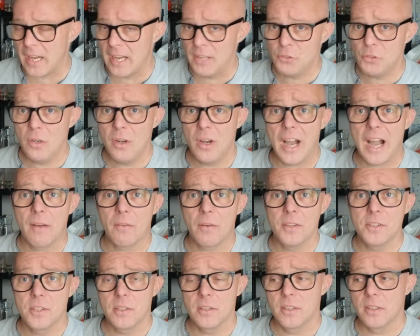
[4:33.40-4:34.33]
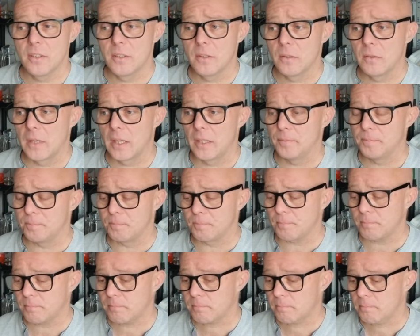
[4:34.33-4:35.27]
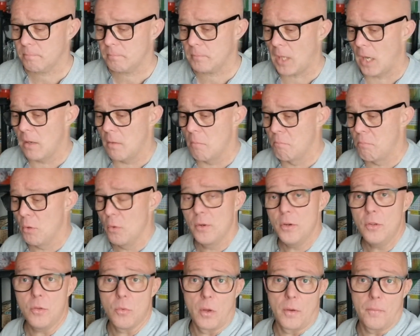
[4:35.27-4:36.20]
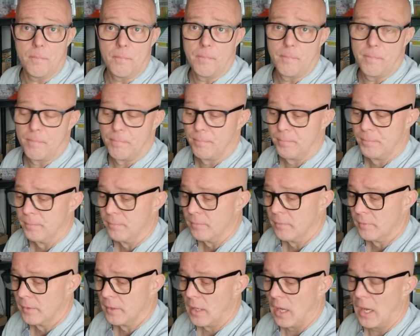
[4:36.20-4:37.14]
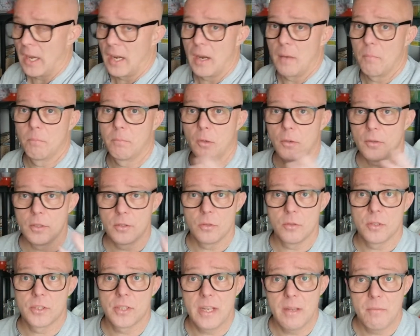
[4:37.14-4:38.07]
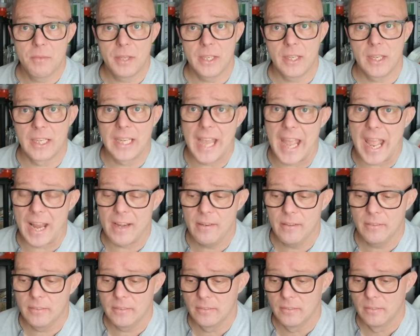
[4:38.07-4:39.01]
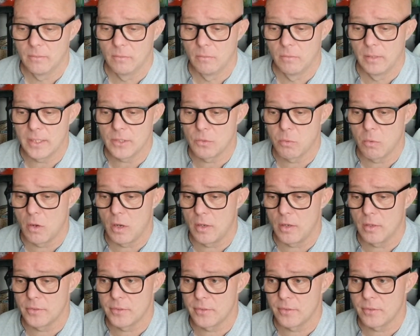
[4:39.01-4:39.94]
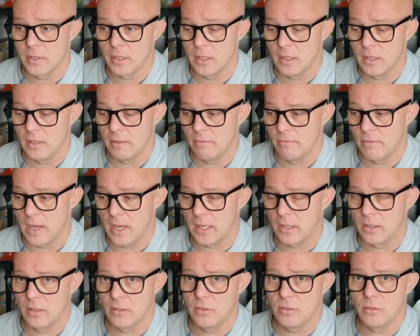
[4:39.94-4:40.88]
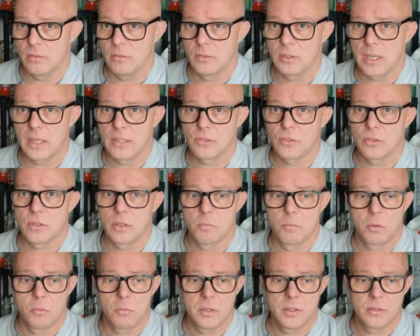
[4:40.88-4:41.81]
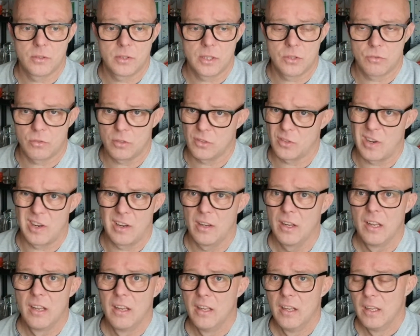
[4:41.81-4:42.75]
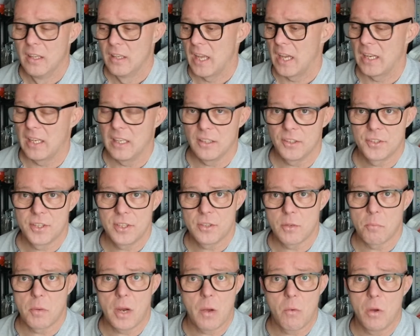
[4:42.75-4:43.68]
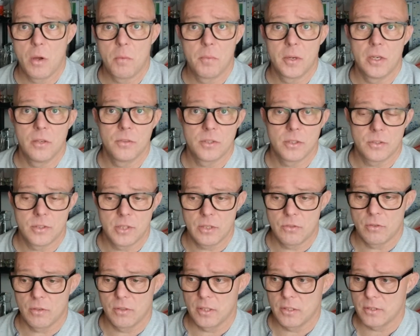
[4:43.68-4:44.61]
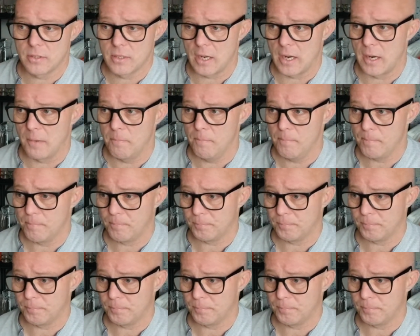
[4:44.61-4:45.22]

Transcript: And so I'm going to brew another one. And I'm going to do the same thing again, which was the vacant gesture, but with citrus. So I hate a little citrus, but I won't be using citrus this time.